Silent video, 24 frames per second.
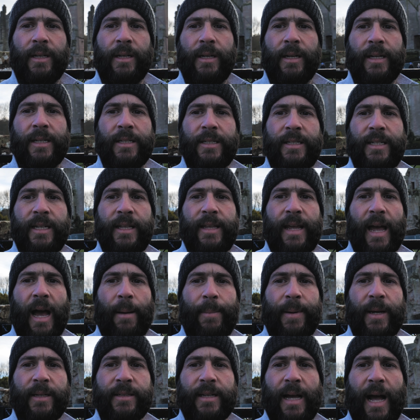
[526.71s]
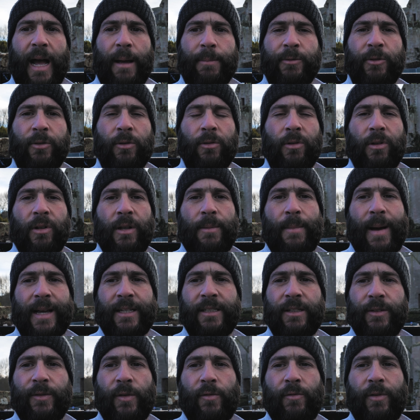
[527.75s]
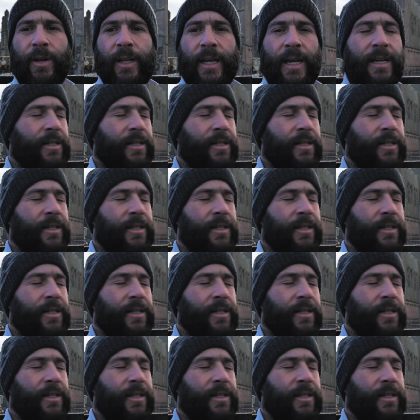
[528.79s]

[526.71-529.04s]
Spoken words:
you can see the Abbey is absolutely massive, it really